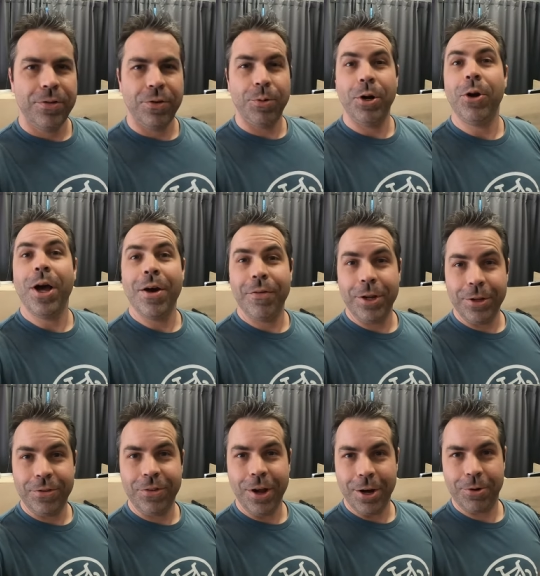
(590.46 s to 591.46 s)
So we don't have any
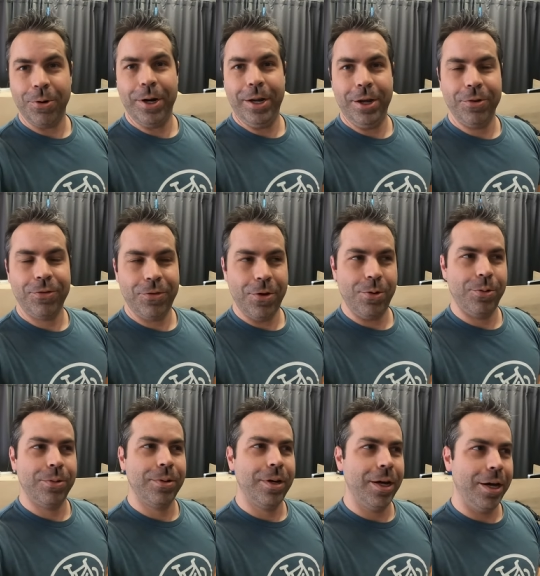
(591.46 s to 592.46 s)
in stock right now,
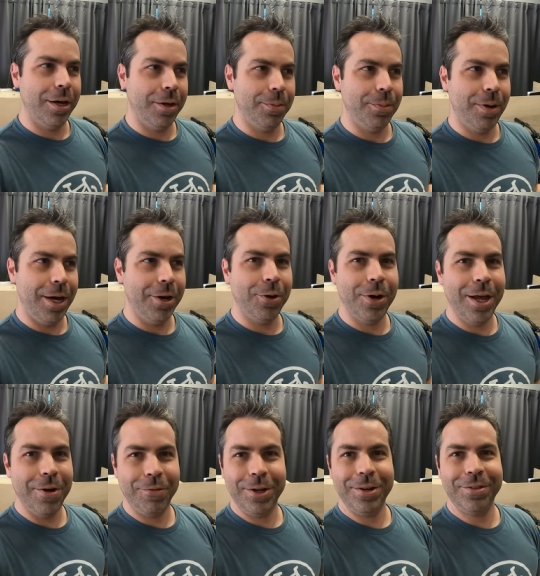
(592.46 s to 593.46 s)
so I don't
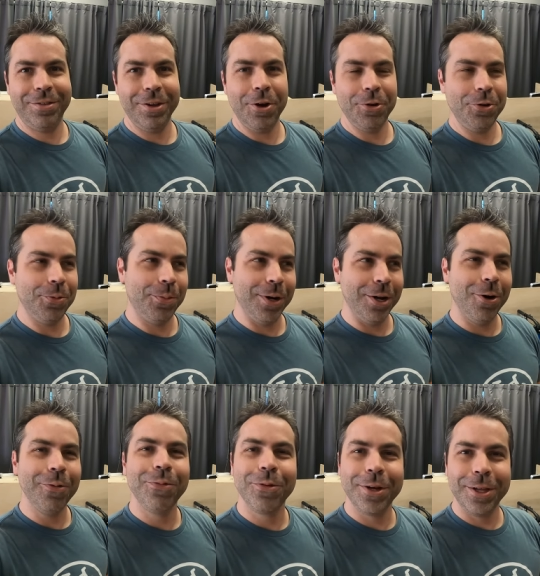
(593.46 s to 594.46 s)
have any to sell you, but
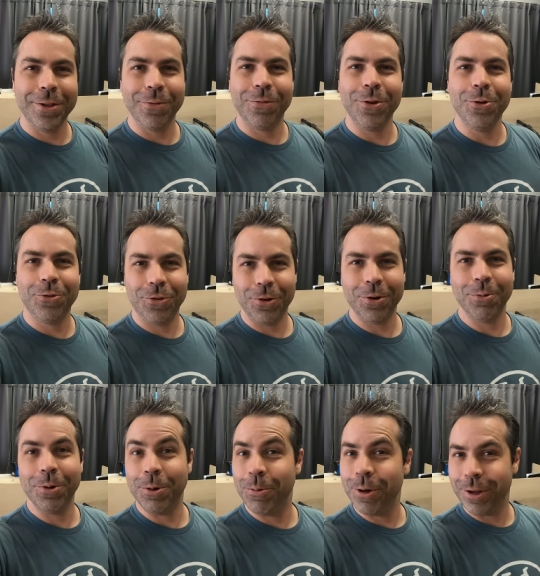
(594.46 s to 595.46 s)
hopefully in the future
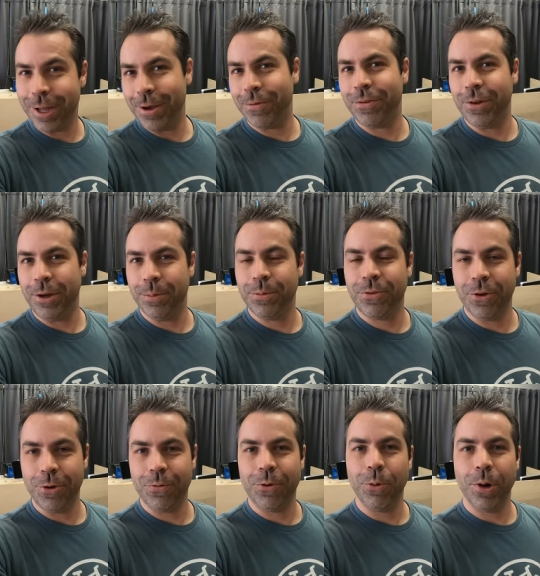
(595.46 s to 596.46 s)
we will have some.
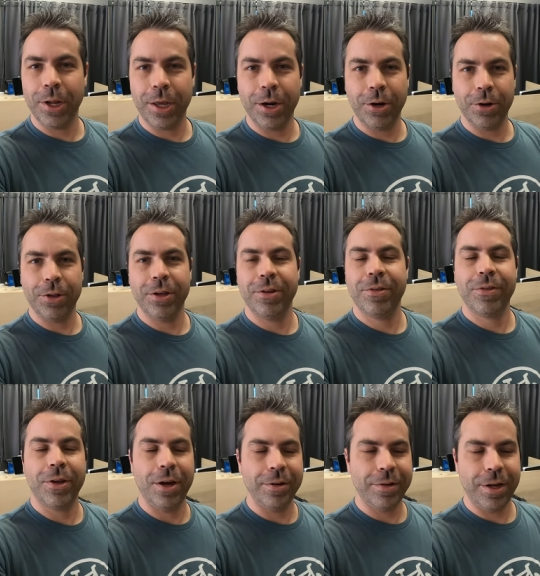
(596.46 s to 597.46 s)
So if you want to get on our
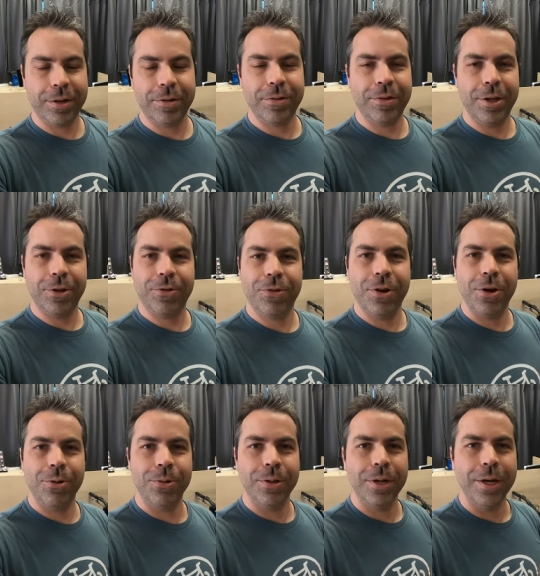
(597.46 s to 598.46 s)
list, contact us, let us
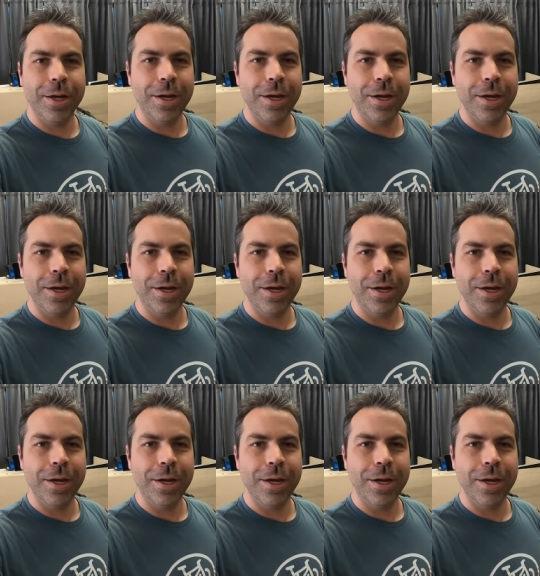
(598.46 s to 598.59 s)
know.